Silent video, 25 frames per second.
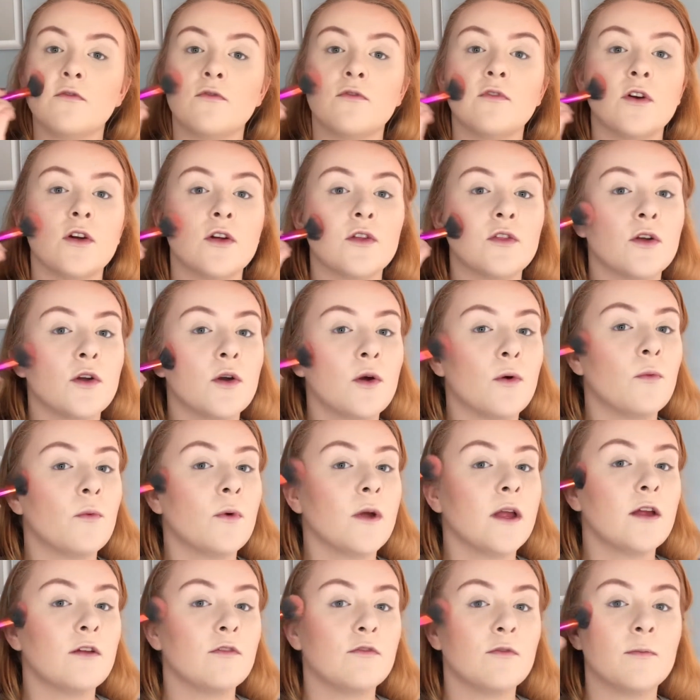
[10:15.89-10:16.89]
further
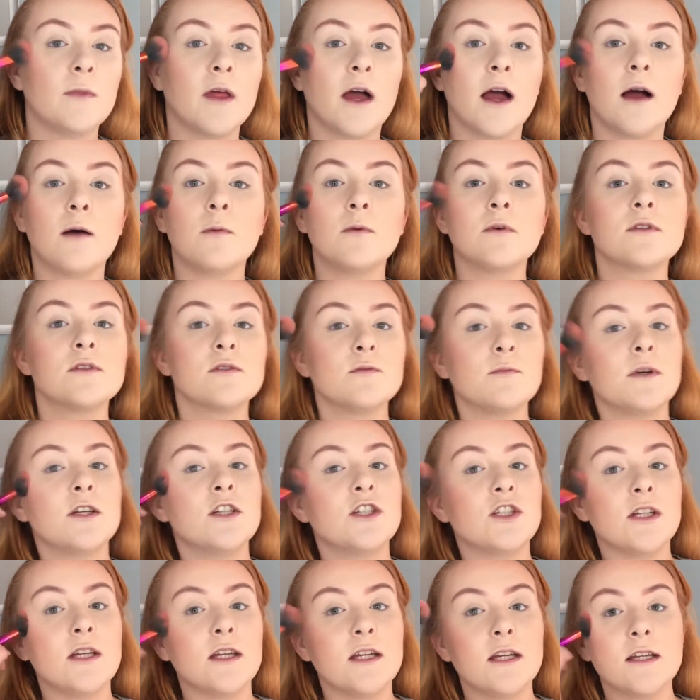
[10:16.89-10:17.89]
away from the apples of my
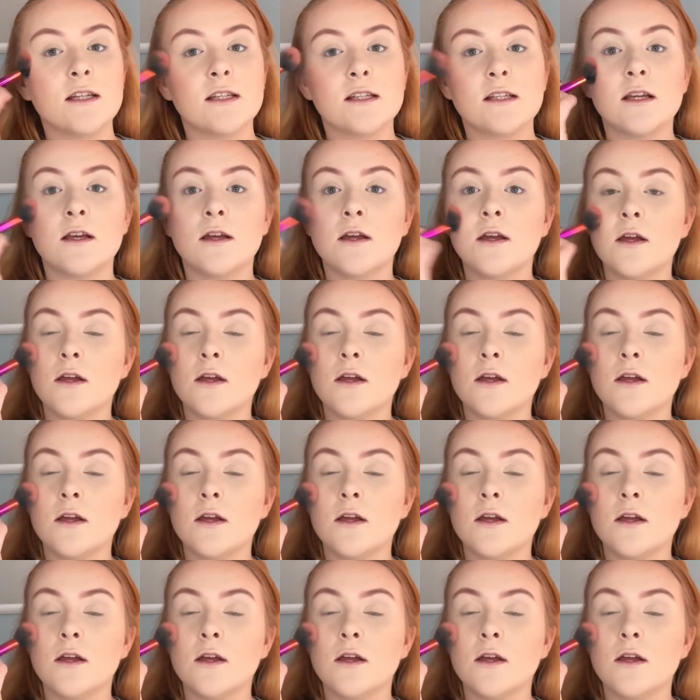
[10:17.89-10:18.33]
cheeks.